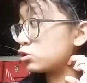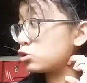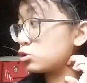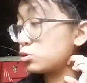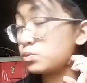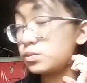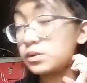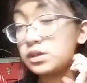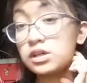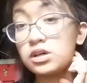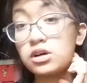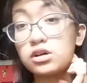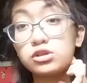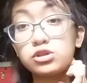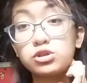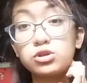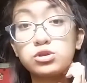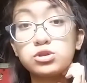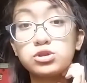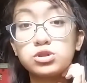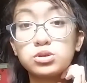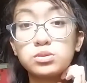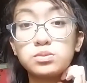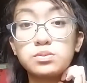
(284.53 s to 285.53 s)
to be on
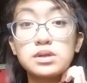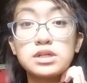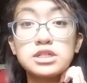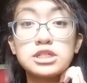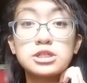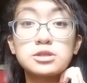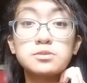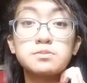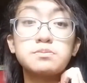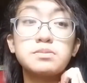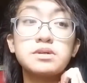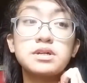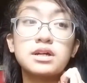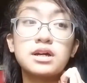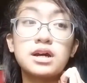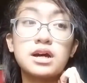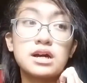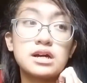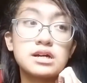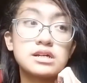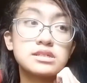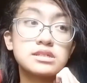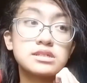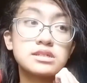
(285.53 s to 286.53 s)
YouTube is
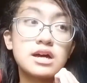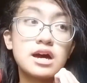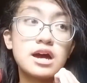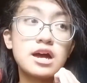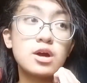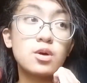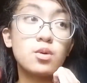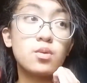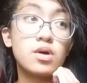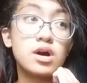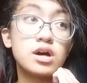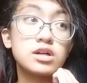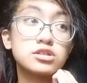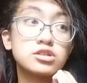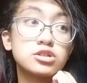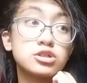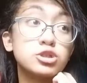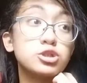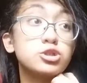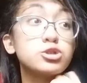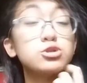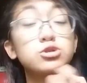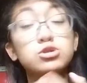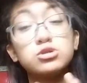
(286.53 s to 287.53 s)
because I watch
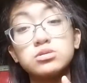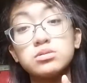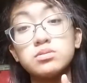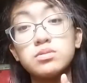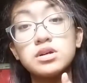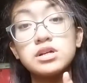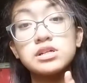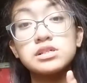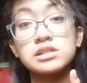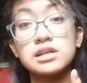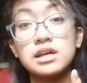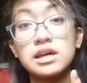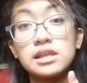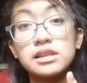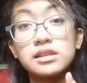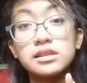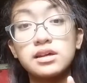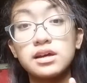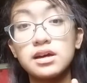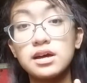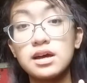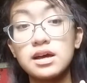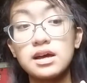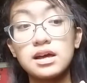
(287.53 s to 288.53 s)
YouTubers
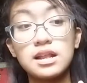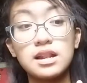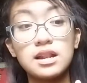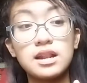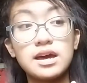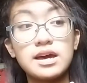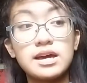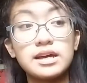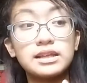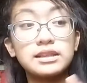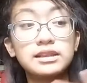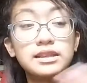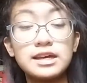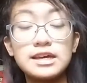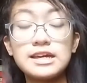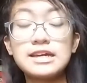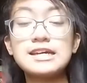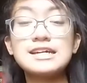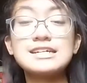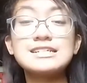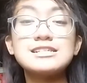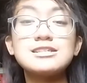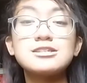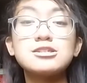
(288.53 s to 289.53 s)
and like they
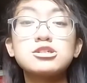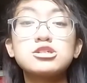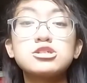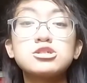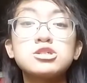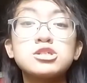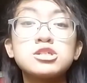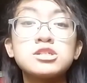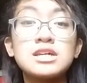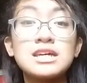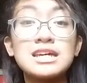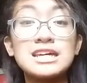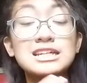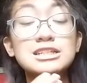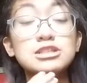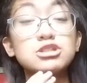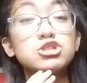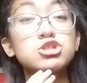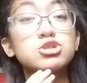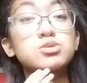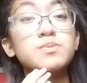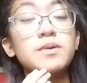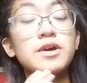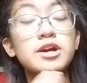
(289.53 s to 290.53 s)
ins-
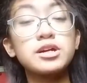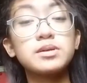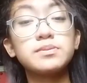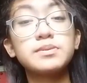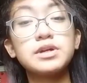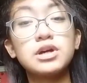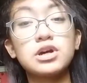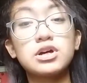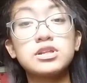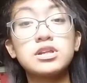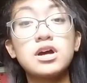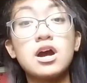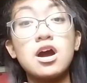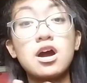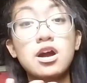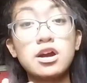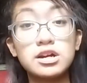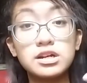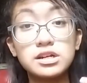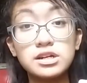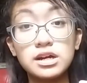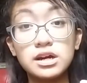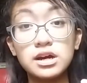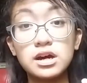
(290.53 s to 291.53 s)
inspired me on
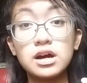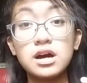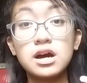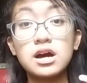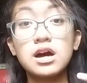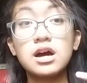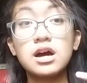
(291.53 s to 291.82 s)
hard